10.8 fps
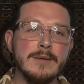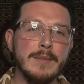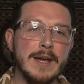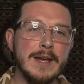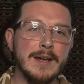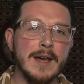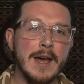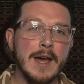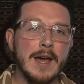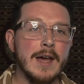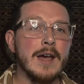make,
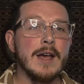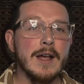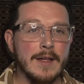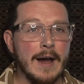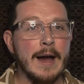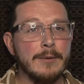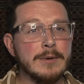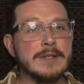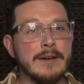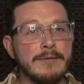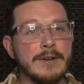I would
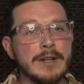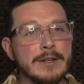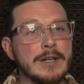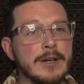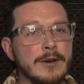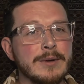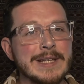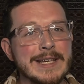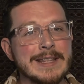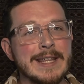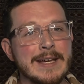definitely go and
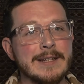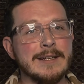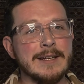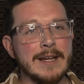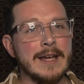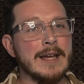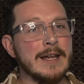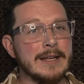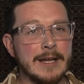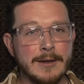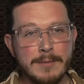get that. And
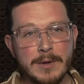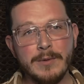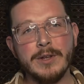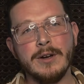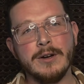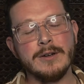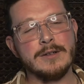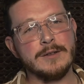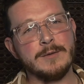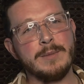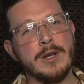it can be really hard,
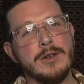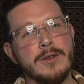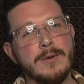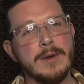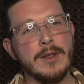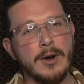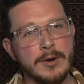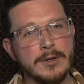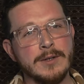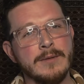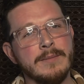especially with
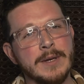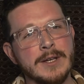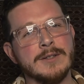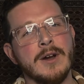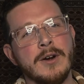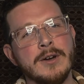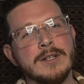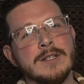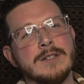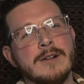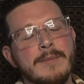art, because art
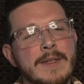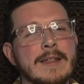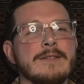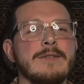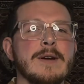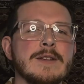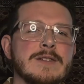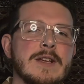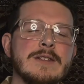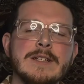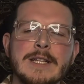is something that's very
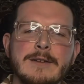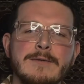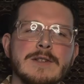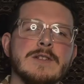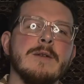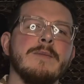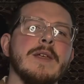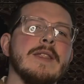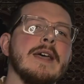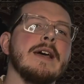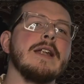sensitive. It's something
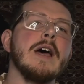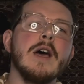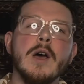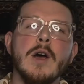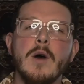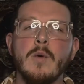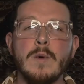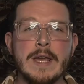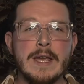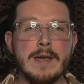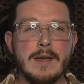that
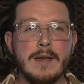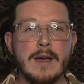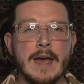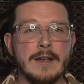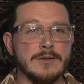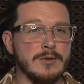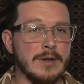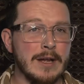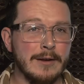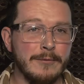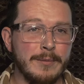we as
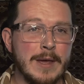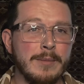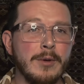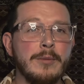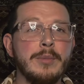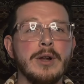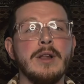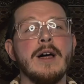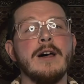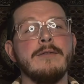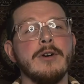creative people put a
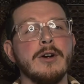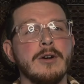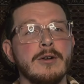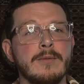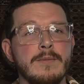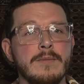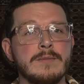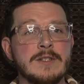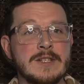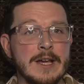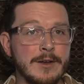lot of
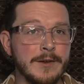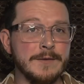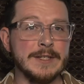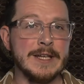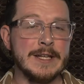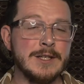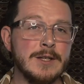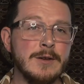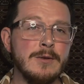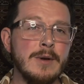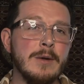ourselves
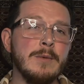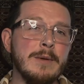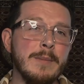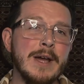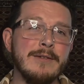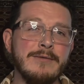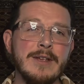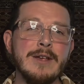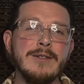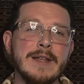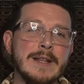into, and we might
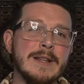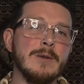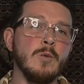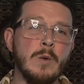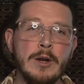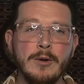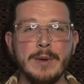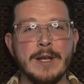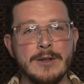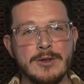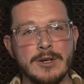feel that we're
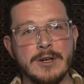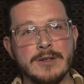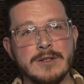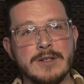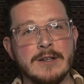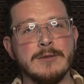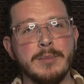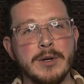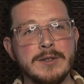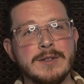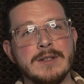being judged as a
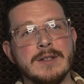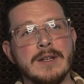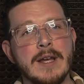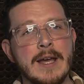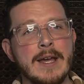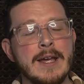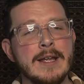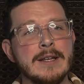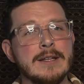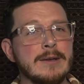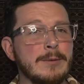person,
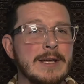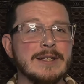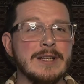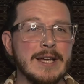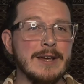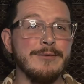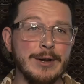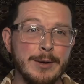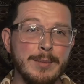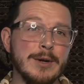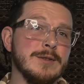and we can take it very
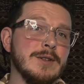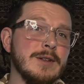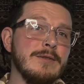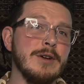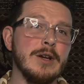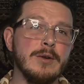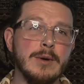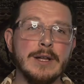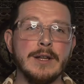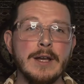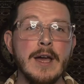personally very
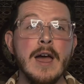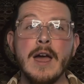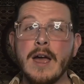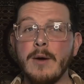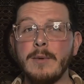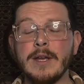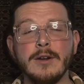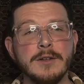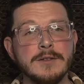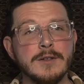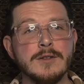quickly. And we can
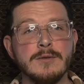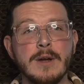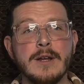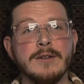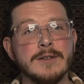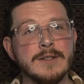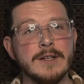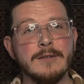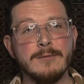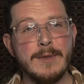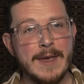also surround
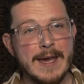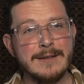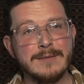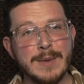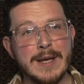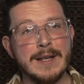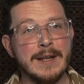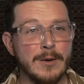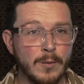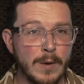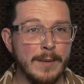ourselves with yes men
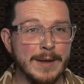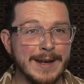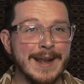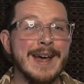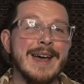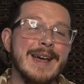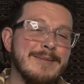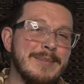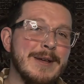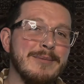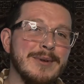and women and
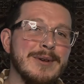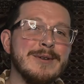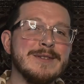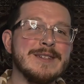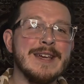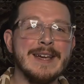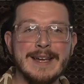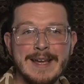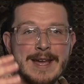people who say,